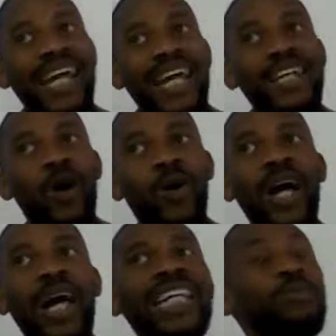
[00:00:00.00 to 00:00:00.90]
right now
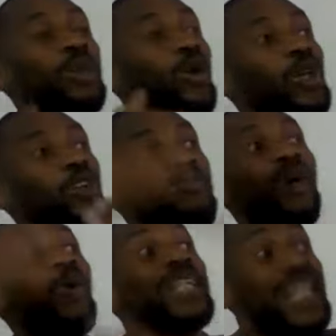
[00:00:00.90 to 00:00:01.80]
is because of
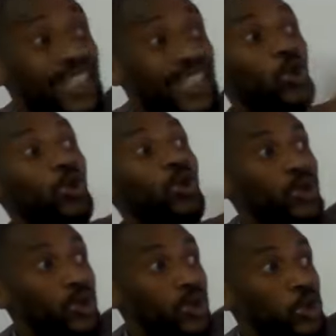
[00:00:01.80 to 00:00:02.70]
my connection to,
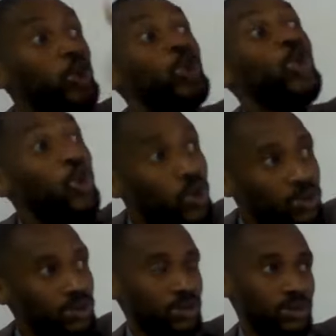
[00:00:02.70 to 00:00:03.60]
to
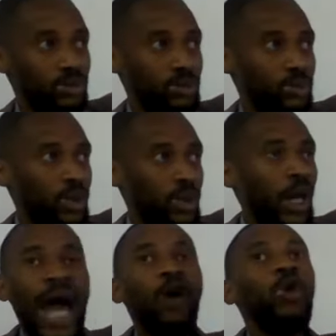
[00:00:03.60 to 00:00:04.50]
you.
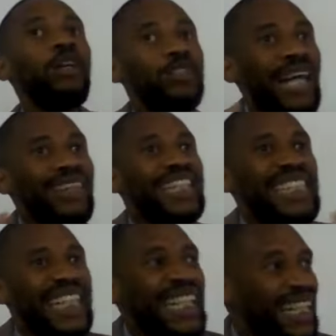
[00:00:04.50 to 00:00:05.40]
I could have done
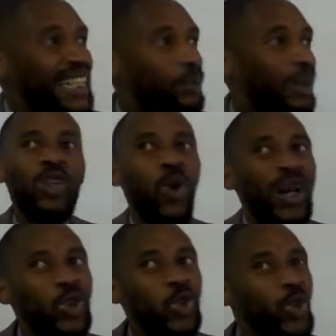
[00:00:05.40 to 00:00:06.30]
this secretly, but I don't
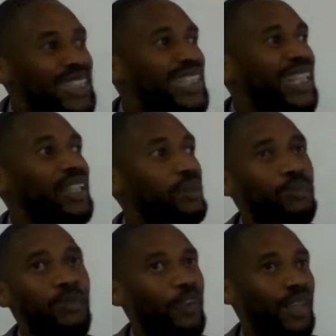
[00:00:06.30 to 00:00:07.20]
want to do it secretly
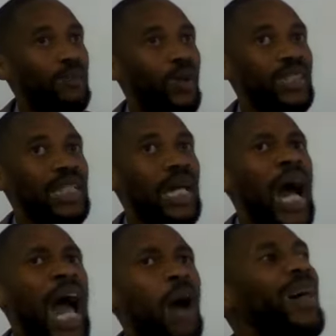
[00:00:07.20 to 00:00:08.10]
further because
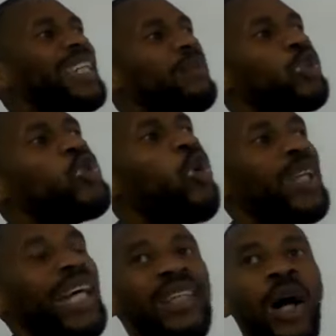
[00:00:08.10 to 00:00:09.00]
I want them to know
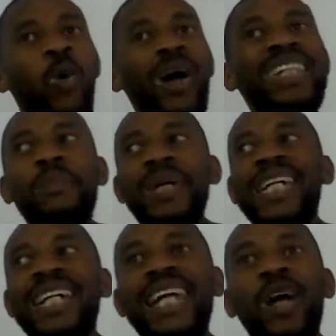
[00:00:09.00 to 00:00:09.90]
that what's
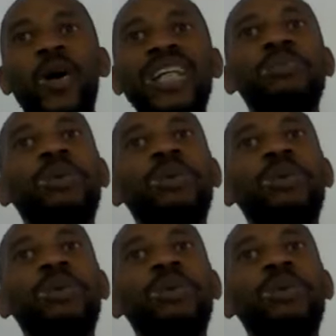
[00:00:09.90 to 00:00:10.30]
happening right now is